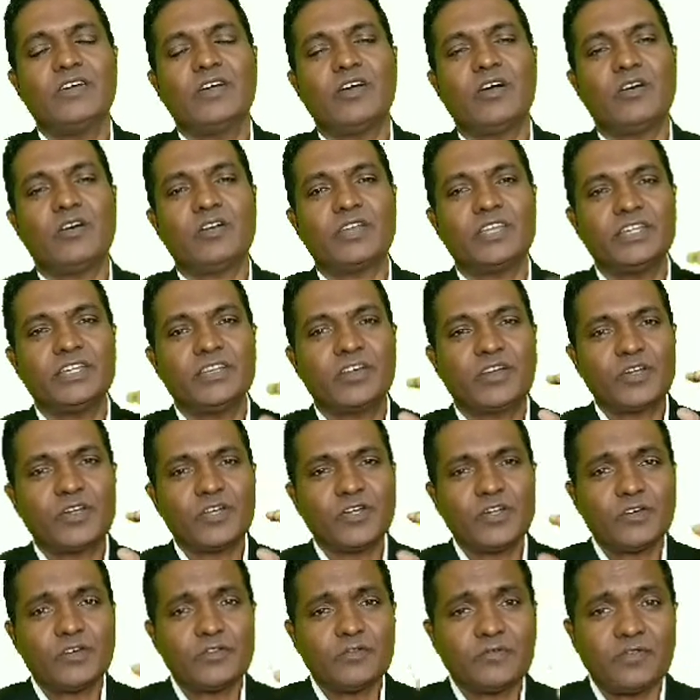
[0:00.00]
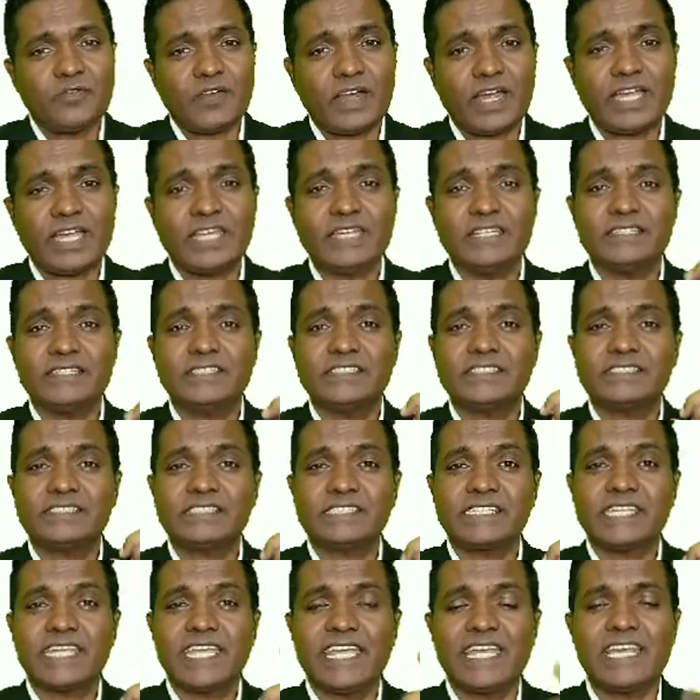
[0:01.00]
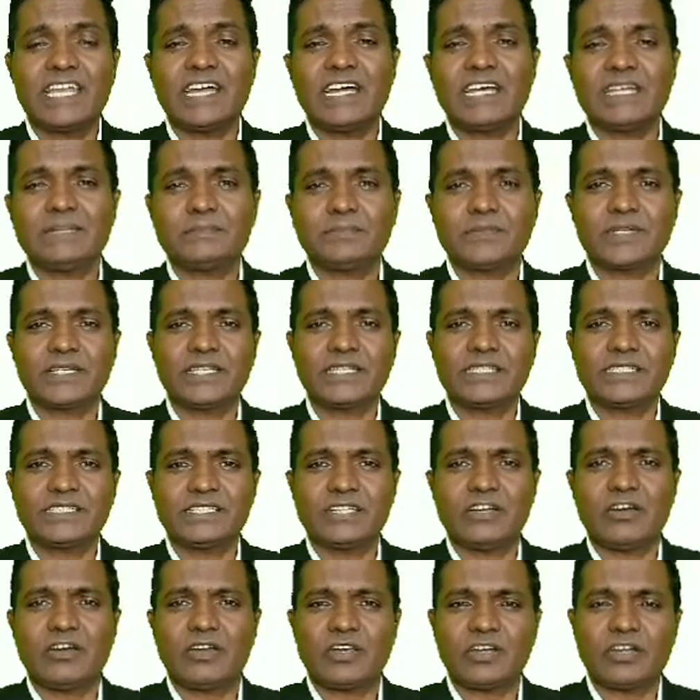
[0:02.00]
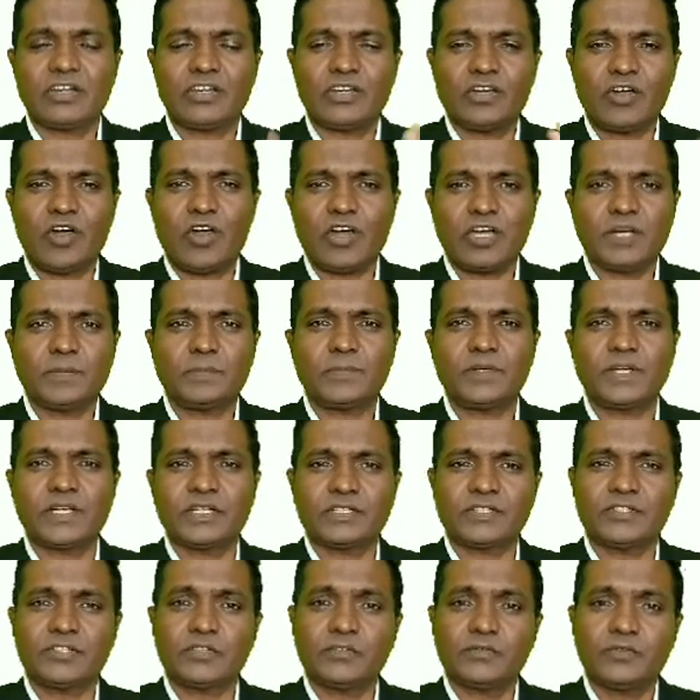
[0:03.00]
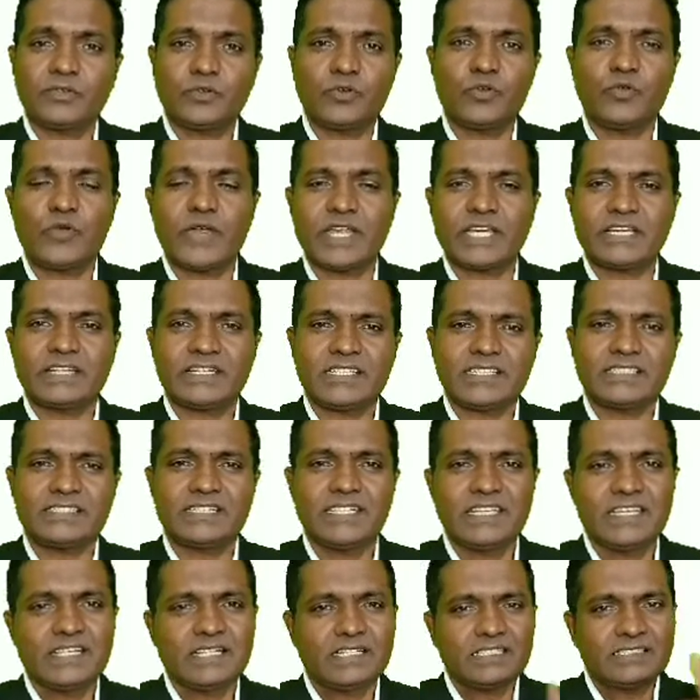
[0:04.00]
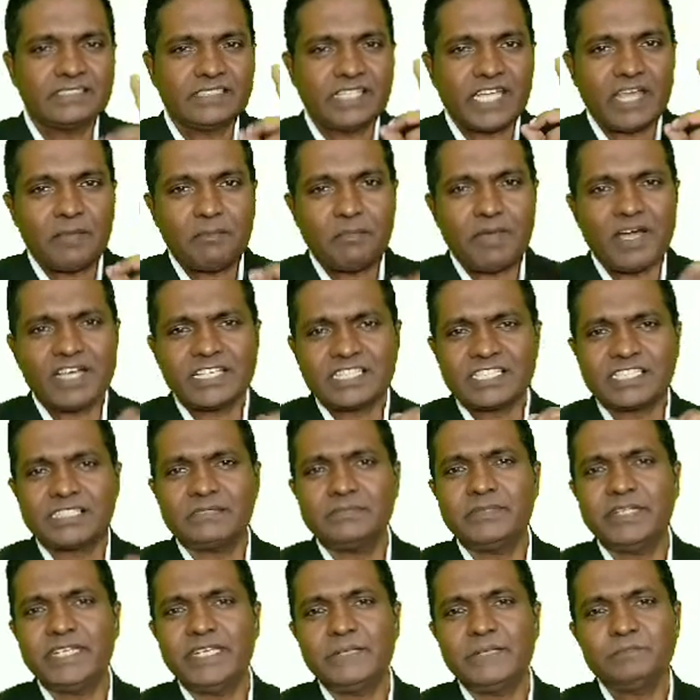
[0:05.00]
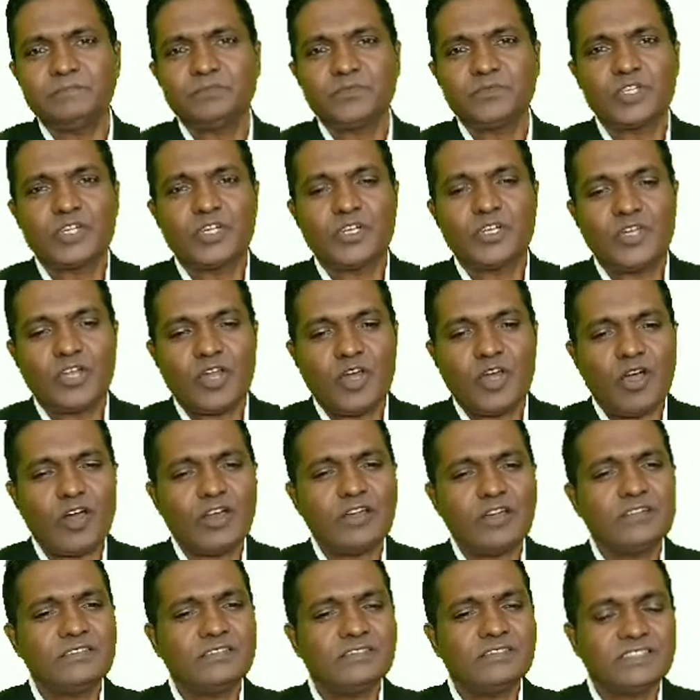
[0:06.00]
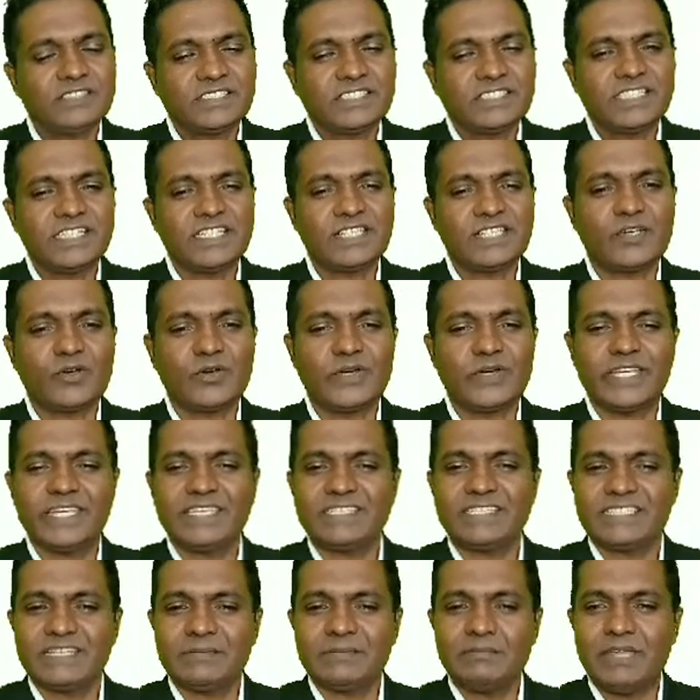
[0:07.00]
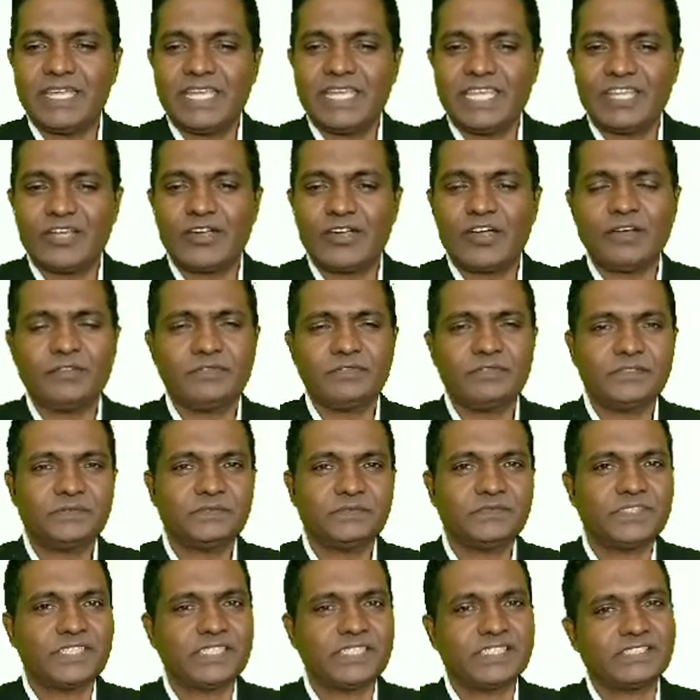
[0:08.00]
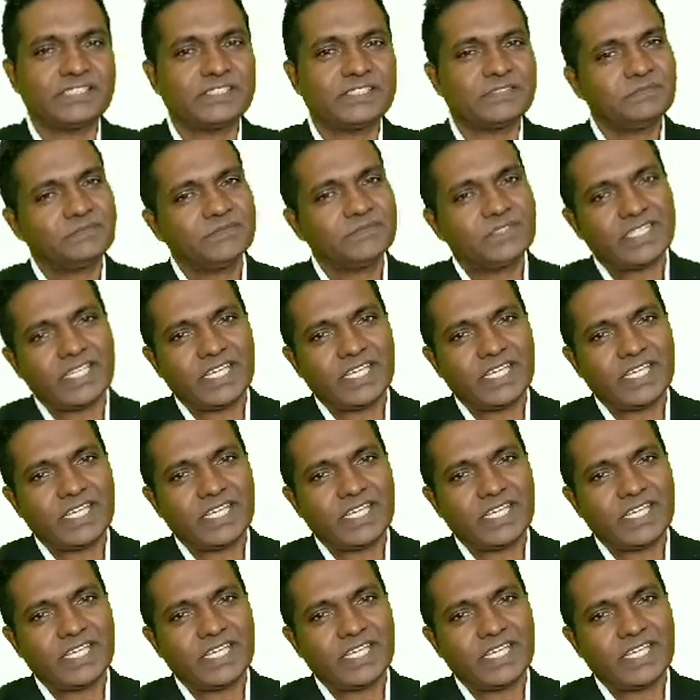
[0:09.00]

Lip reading: or in order to find the scalar product or a dot product of two vectors, they must be non-zero is the meaning of this.